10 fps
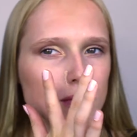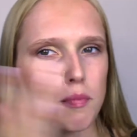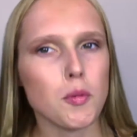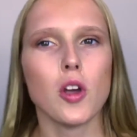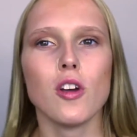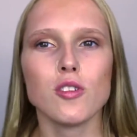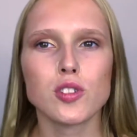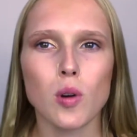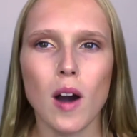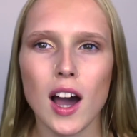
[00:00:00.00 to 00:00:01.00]

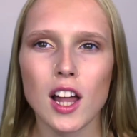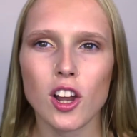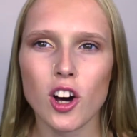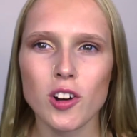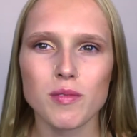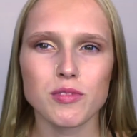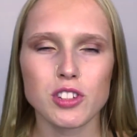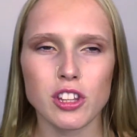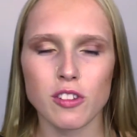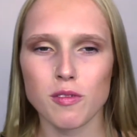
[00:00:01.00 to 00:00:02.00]
moves quite a lot
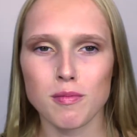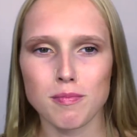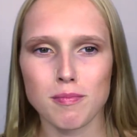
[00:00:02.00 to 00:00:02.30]
to the